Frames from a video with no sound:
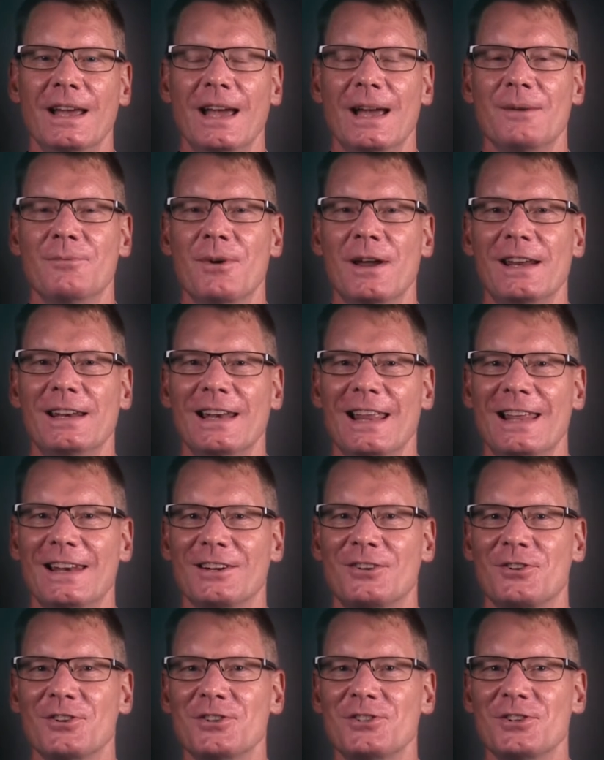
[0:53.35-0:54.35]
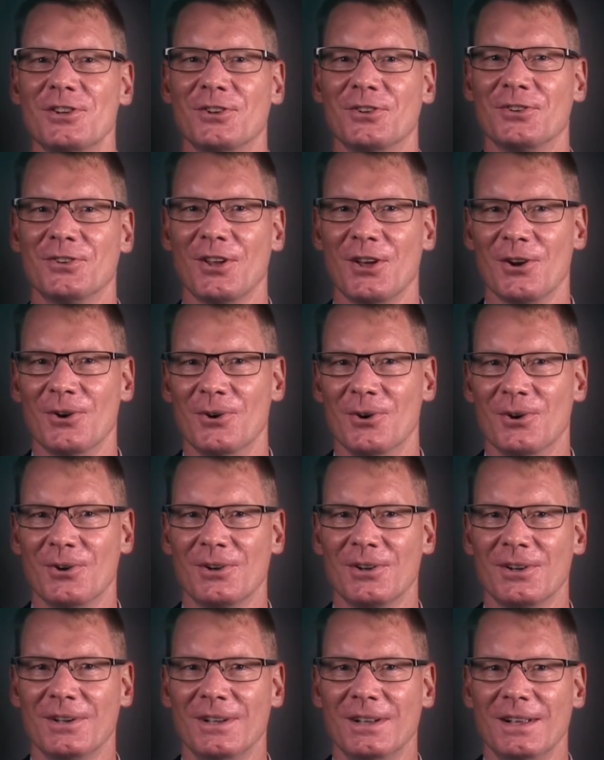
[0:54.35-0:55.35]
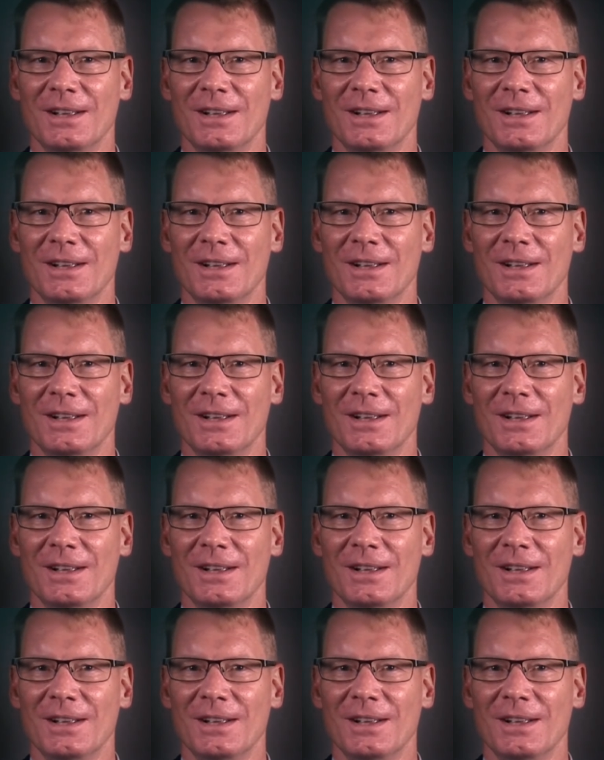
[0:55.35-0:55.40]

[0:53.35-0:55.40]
and redletterchristians.org.